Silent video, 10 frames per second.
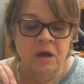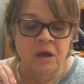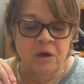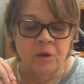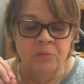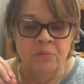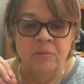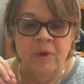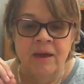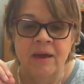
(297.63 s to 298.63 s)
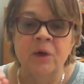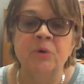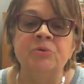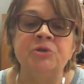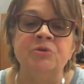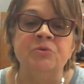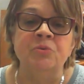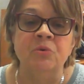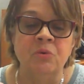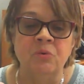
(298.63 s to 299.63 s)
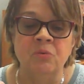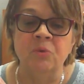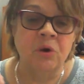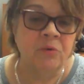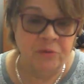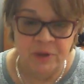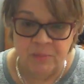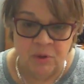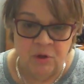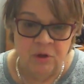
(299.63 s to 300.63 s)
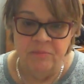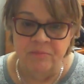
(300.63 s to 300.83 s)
how to work with people.